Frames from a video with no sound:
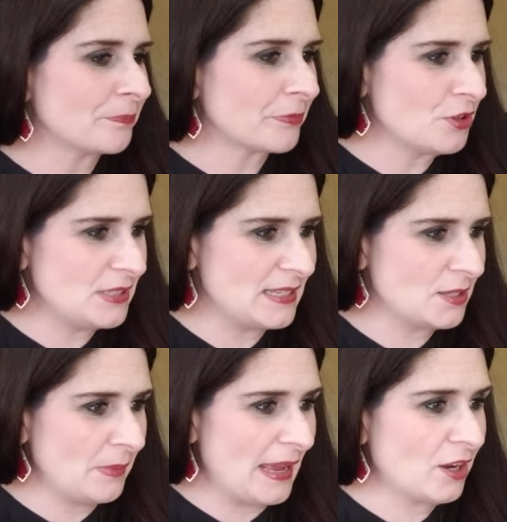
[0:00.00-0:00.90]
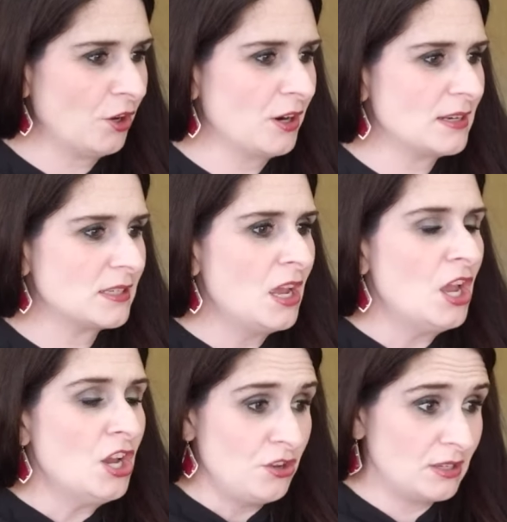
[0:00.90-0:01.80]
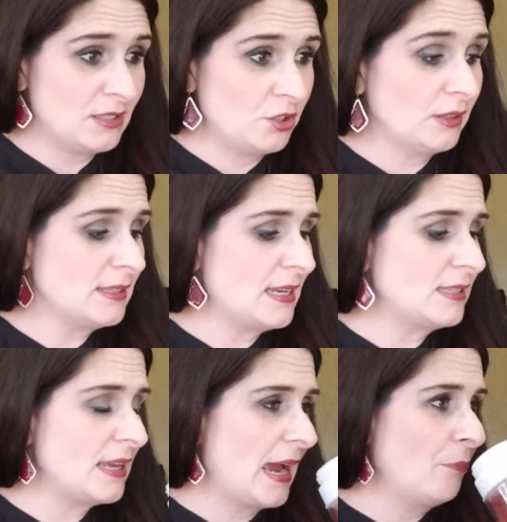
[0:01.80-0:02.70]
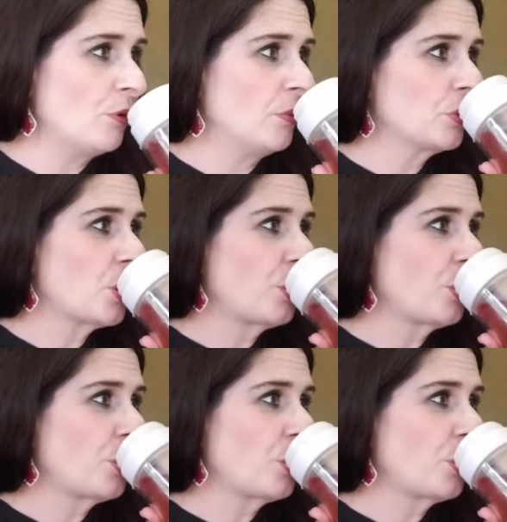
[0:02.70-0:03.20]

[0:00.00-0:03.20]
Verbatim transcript: You can take the black currant. You can certainly taste the apple.